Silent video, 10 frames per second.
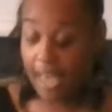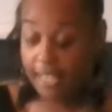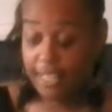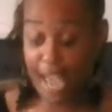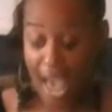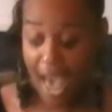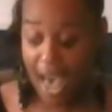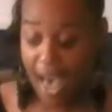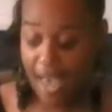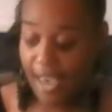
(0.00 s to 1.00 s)
Yeah,
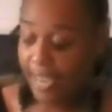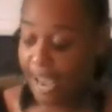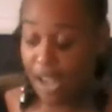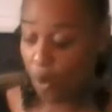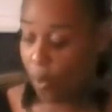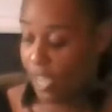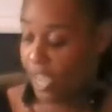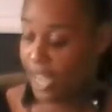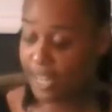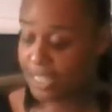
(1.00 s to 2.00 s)
and I don't want
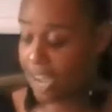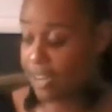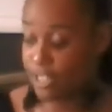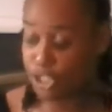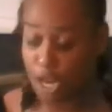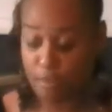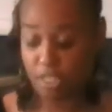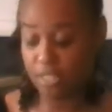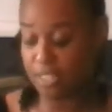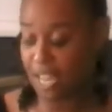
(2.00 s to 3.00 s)
any tiny germs
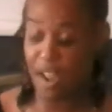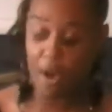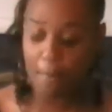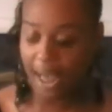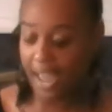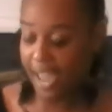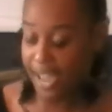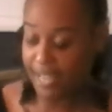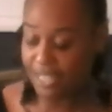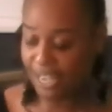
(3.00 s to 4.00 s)
to stay on
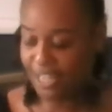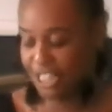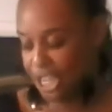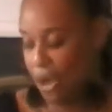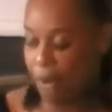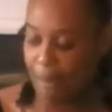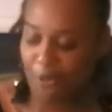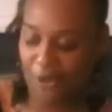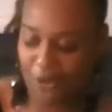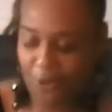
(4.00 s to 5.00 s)
my hands, so I'm
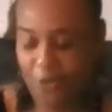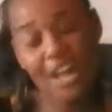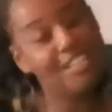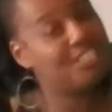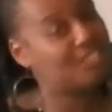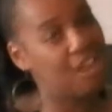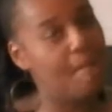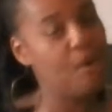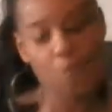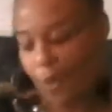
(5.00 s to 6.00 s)
going to rinse
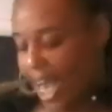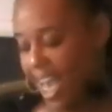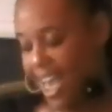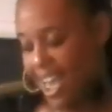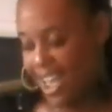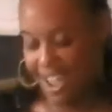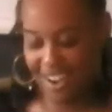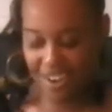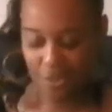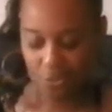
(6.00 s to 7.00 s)
them
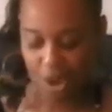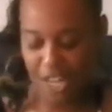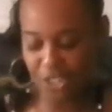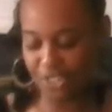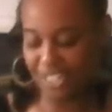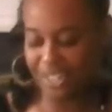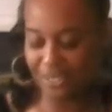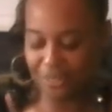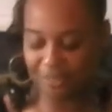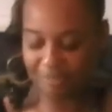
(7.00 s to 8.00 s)
away, Roger
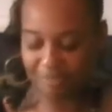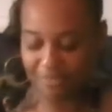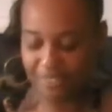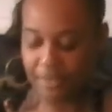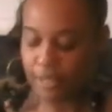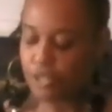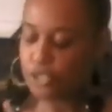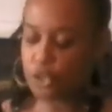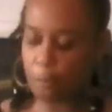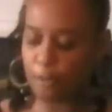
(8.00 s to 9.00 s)
giggled.
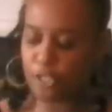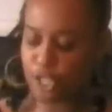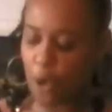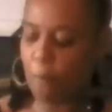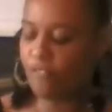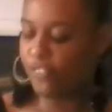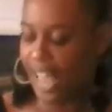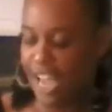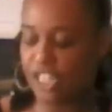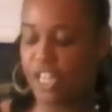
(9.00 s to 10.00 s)
Super Soap
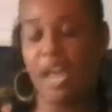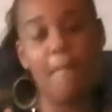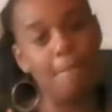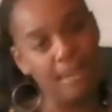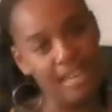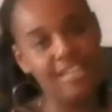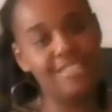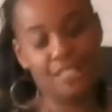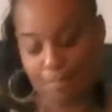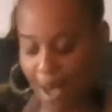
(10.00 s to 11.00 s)
flashed a big
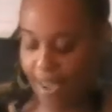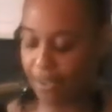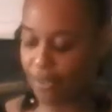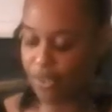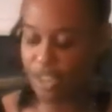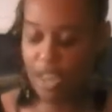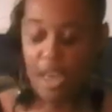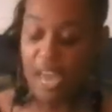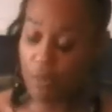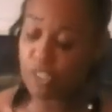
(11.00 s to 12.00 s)
smile.
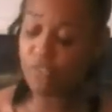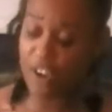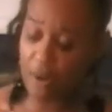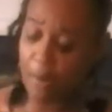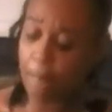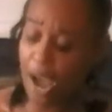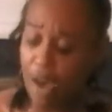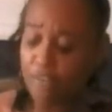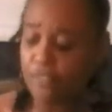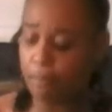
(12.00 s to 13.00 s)
He was very
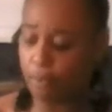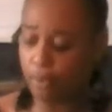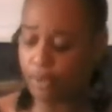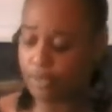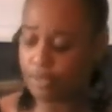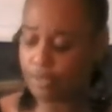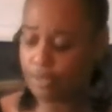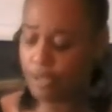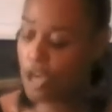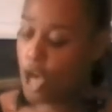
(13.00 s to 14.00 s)
proud of the boys.
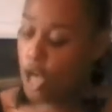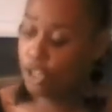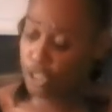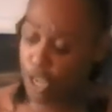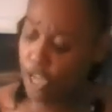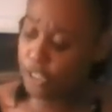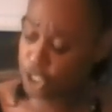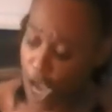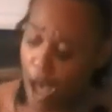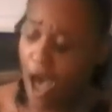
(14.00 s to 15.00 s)
Good
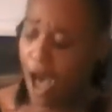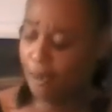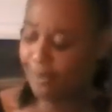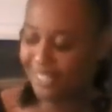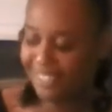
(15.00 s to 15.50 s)
job!